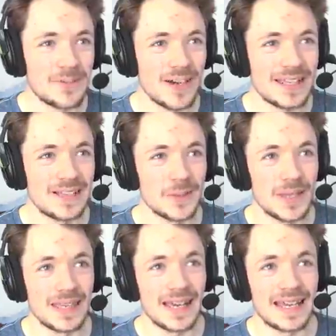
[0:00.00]
I'm trying to kill the
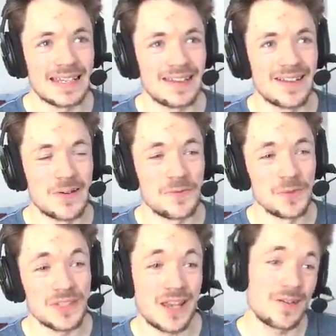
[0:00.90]
Wither, and it's going
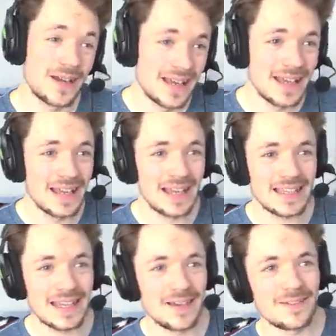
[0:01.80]
awful. So,
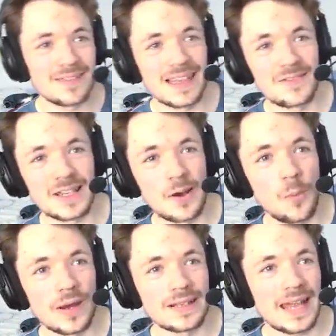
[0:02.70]
you know, I've only got
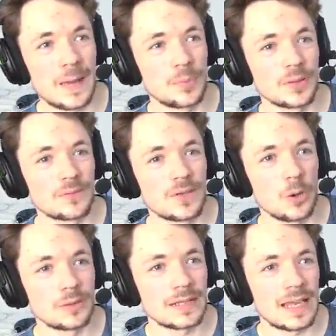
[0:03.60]
one apple of
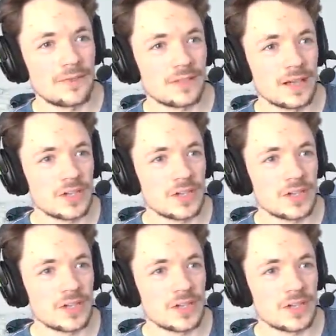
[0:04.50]
golden left. I